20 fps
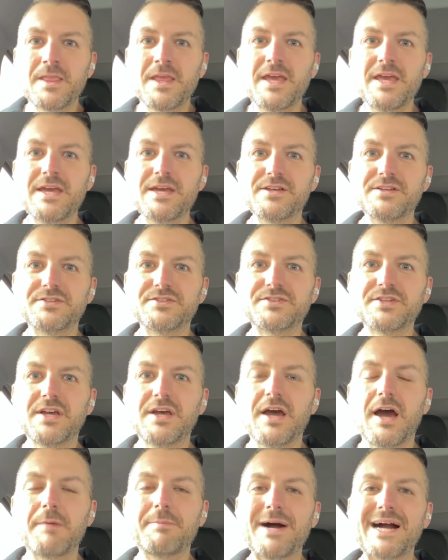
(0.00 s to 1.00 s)
is
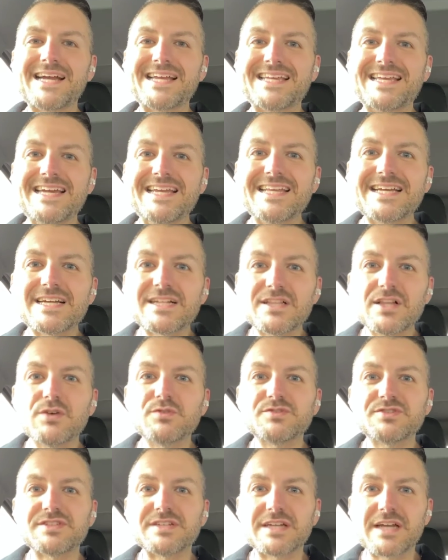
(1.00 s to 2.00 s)
about getting
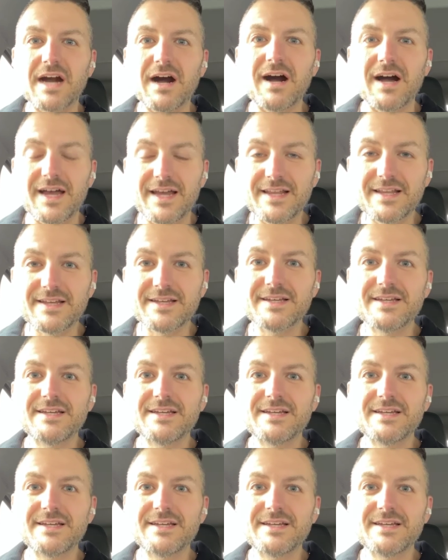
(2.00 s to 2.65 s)
close to God,